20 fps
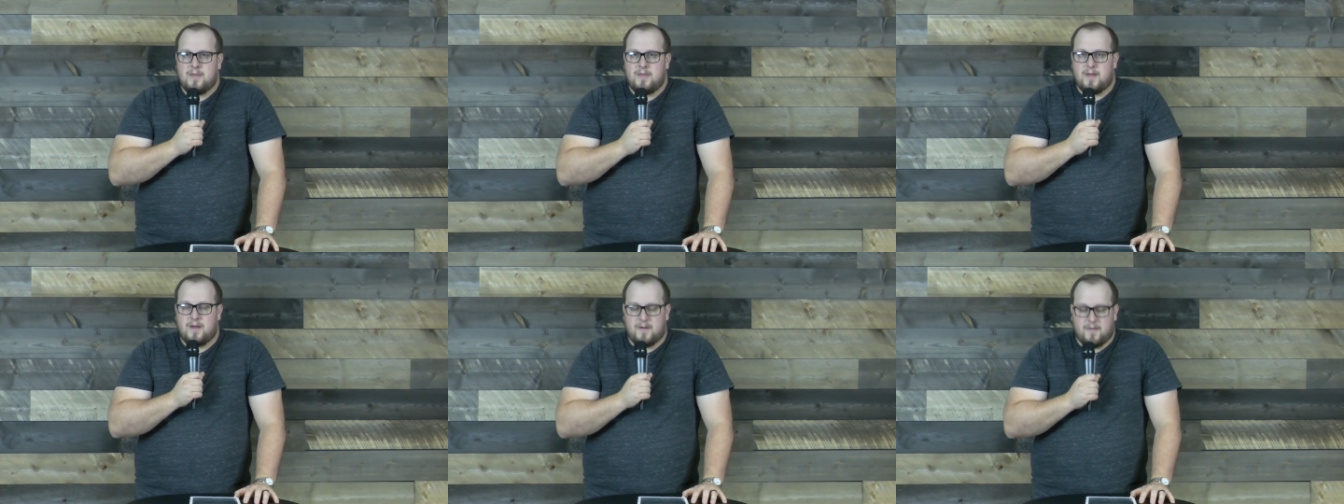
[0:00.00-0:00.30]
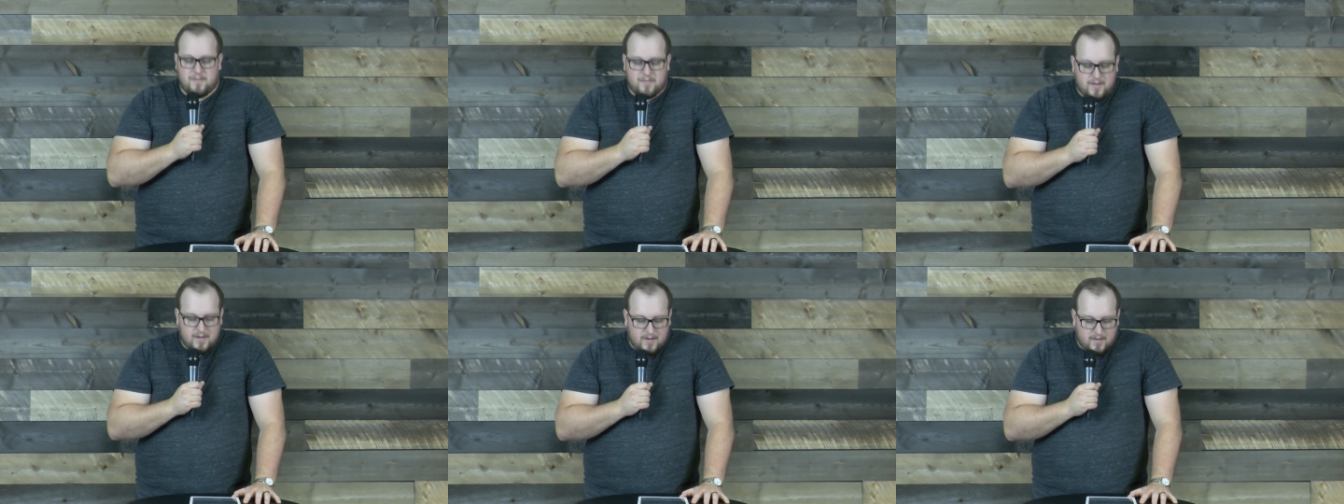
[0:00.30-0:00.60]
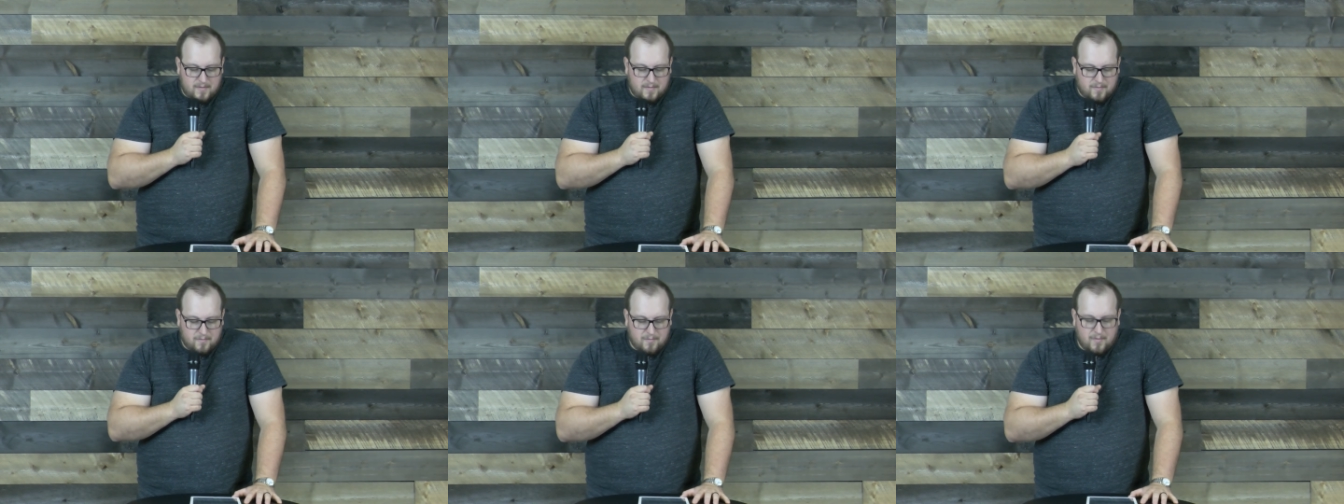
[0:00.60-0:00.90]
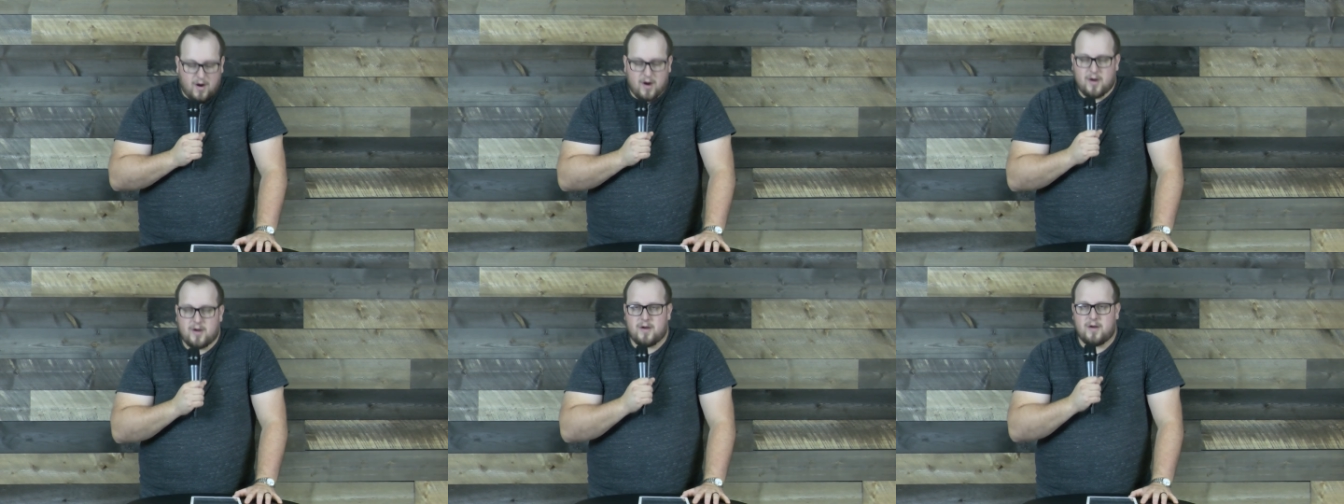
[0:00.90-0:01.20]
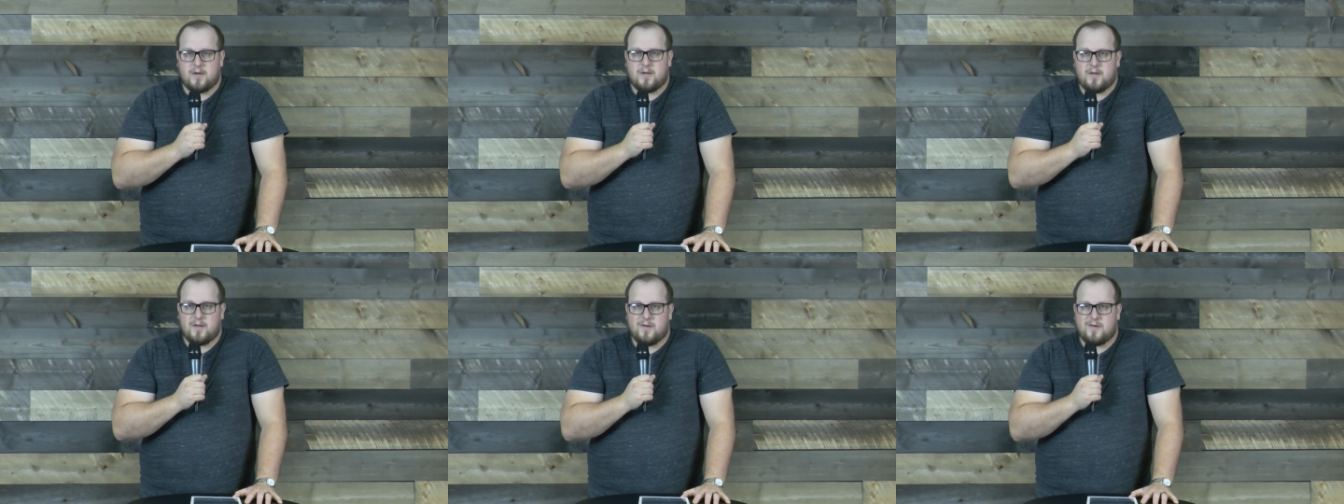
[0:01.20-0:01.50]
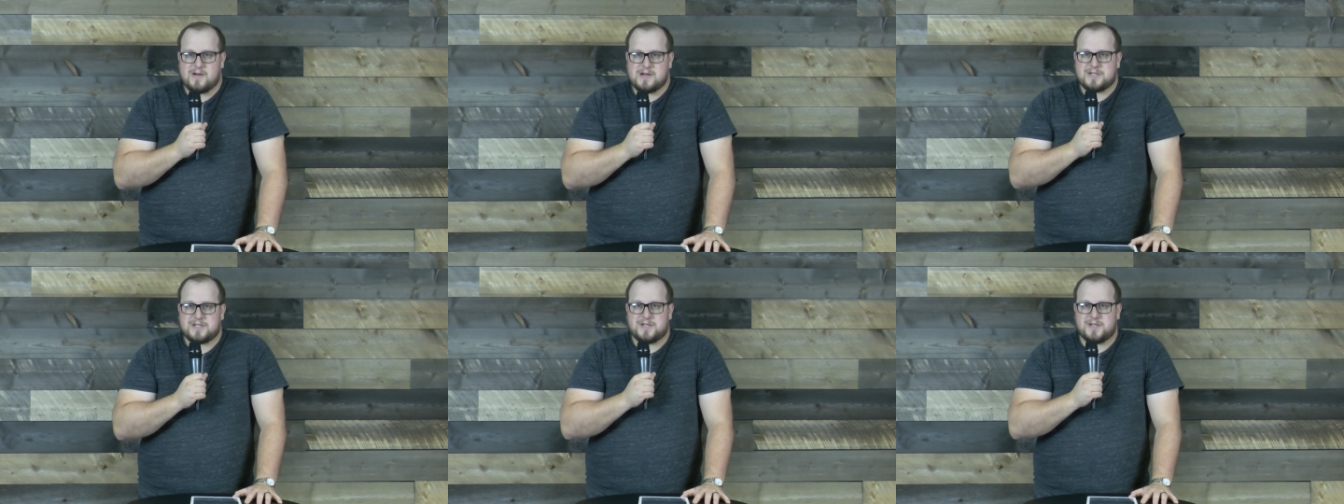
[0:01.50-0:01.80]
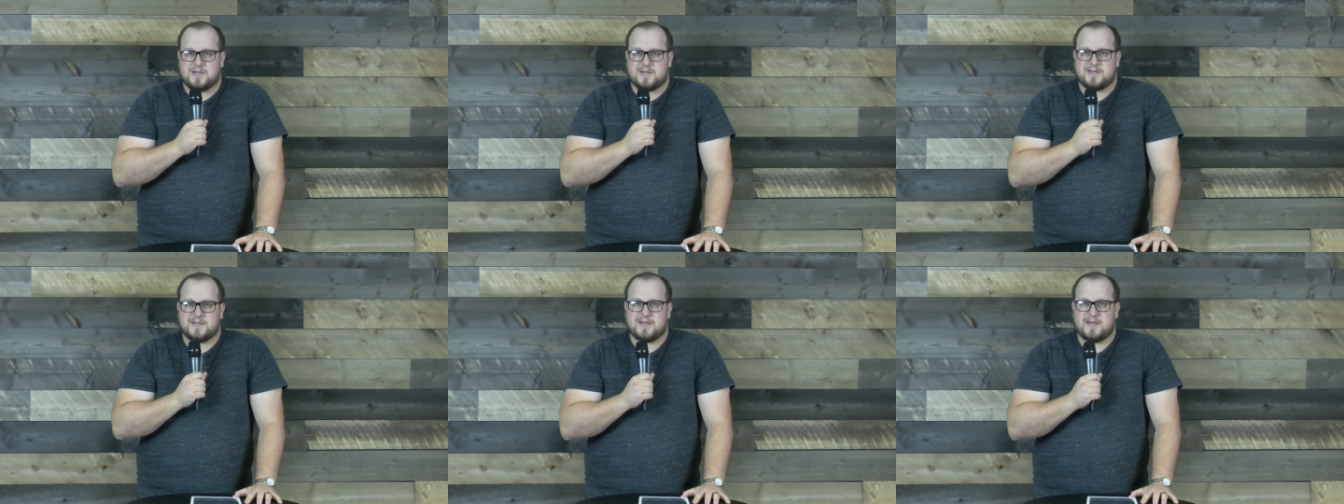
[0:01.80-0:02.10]
the martyred
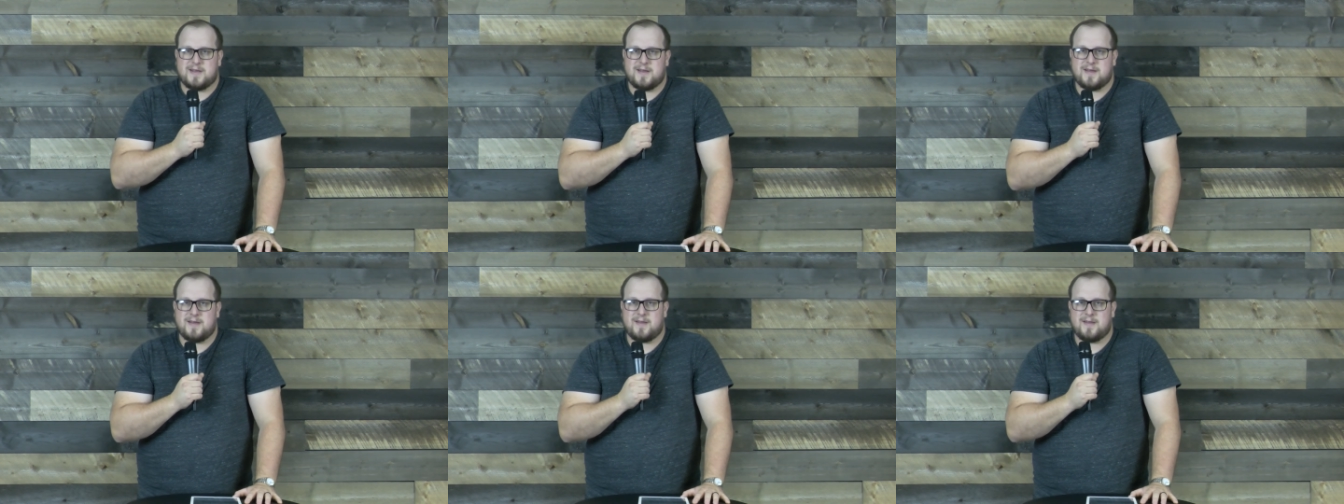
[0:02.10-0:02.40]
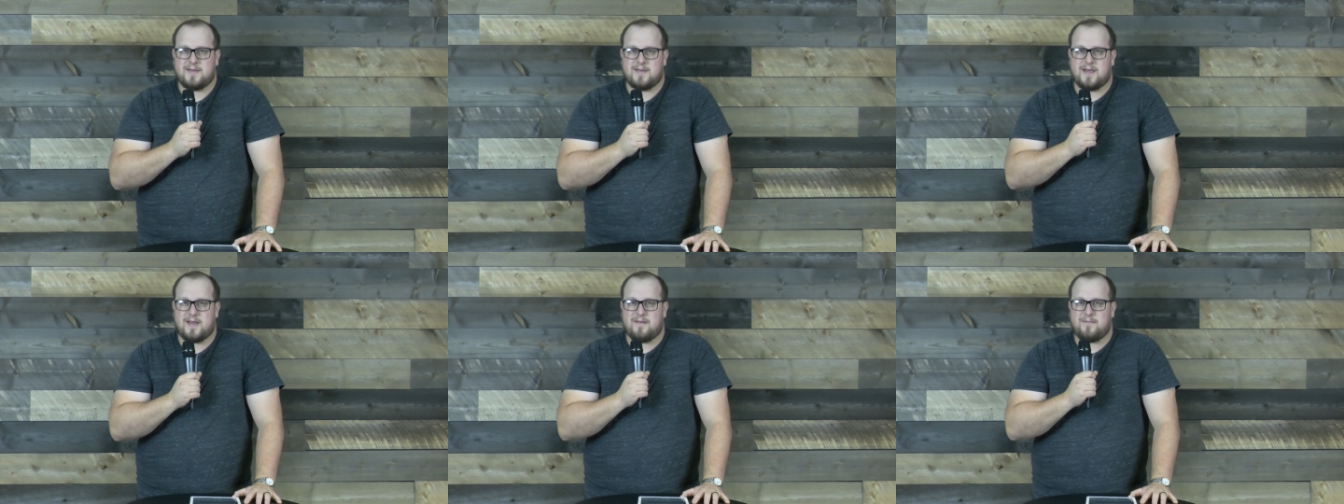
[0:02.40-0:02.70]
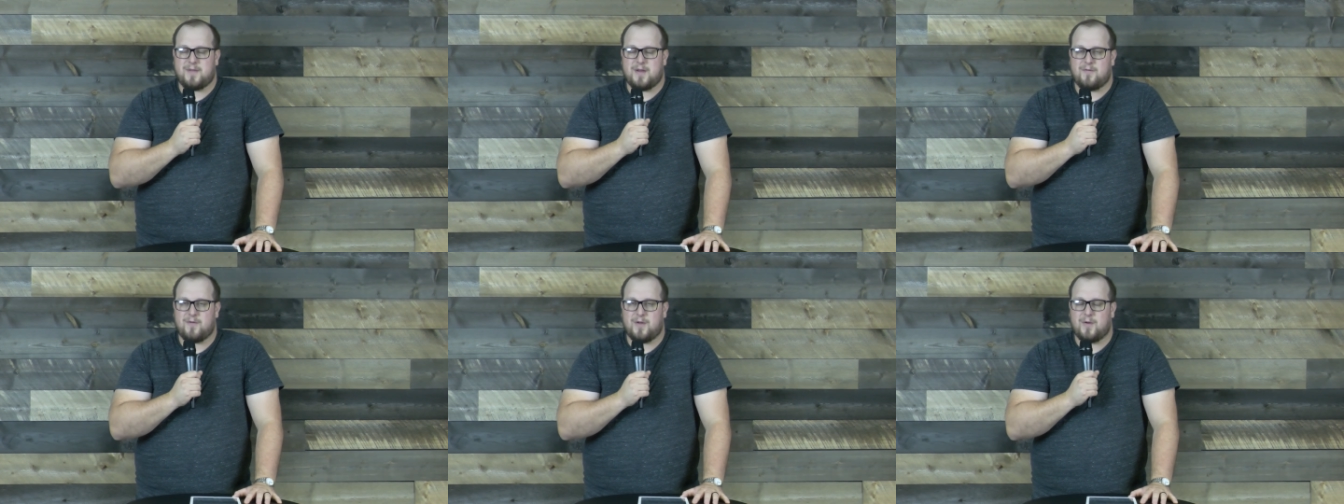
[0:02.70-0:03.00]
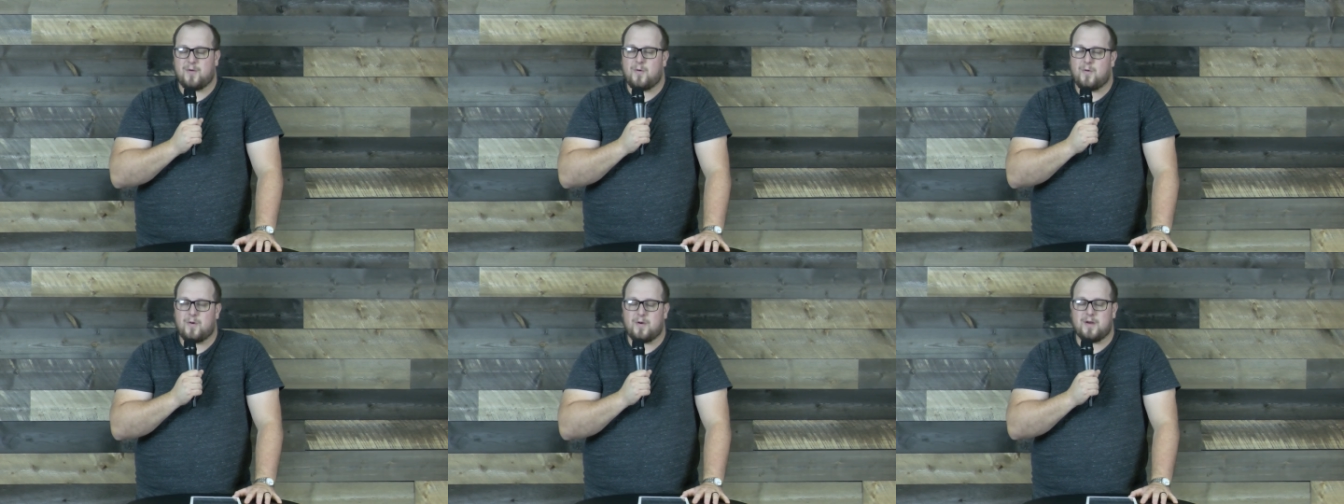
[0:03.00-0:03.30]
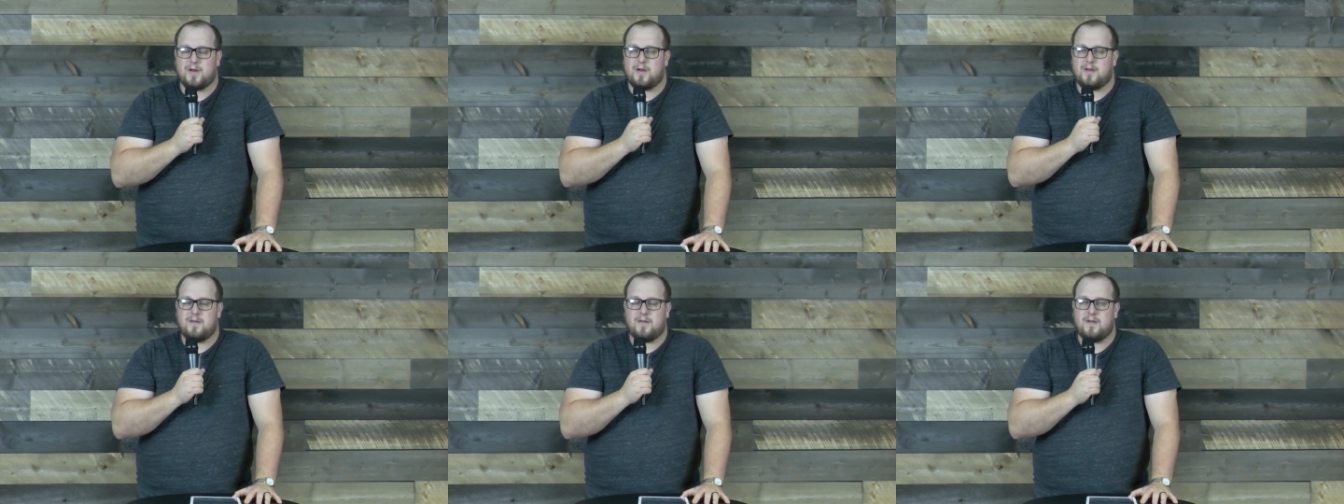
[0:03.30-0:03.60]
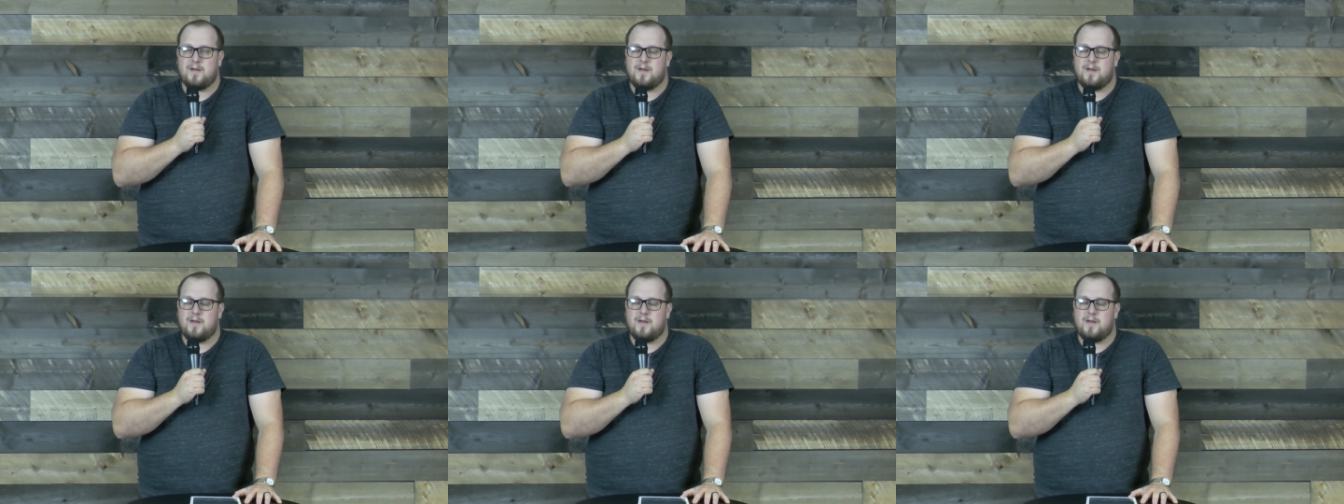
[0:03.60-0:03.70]
Christians that have been recorded